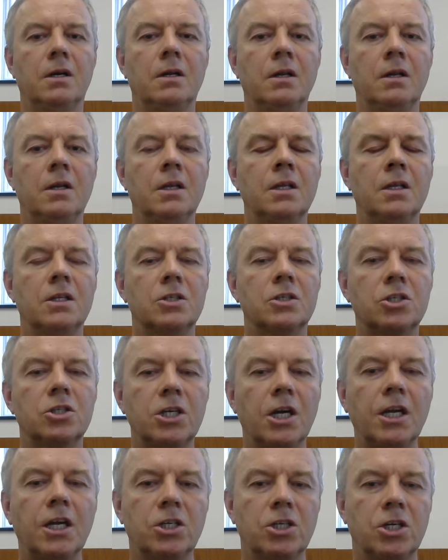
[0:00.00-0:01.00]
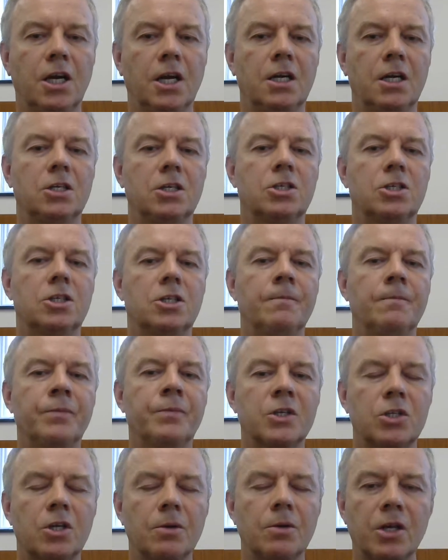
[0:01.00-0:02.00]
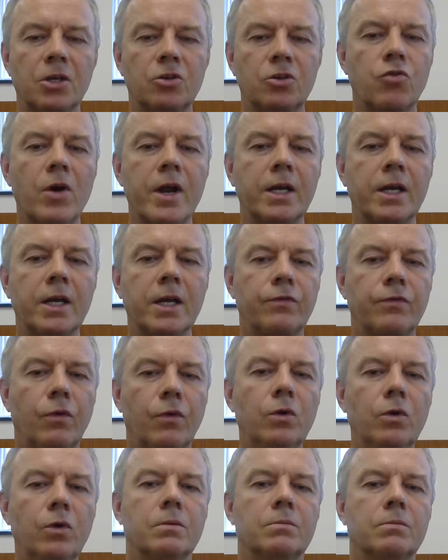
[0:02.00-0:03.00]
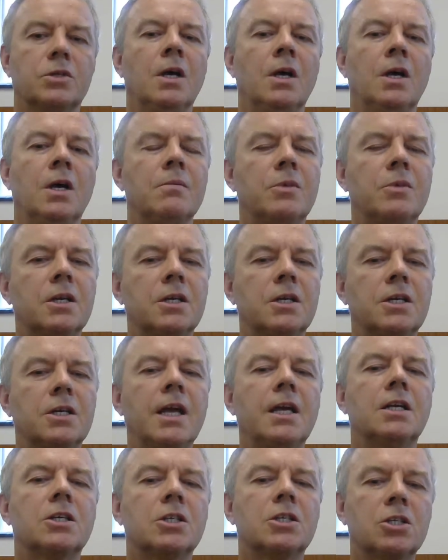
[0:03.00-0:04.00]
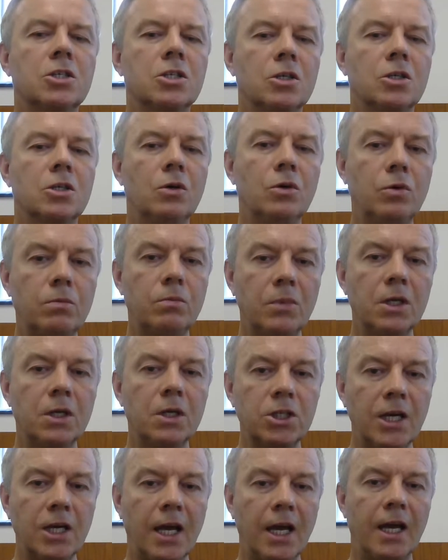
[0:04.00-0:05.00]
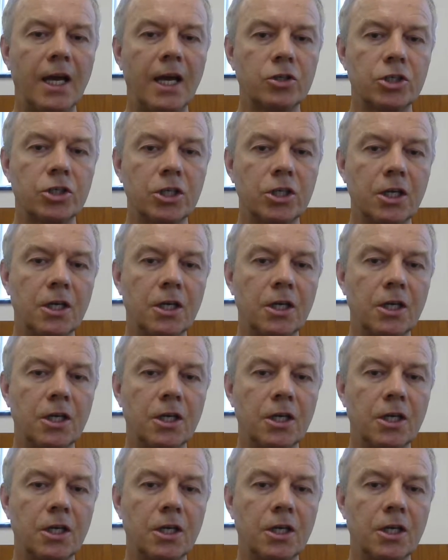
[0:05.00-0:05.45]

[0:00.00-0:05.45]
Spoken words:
It's a state change. Something transforms, but it takes so much energy.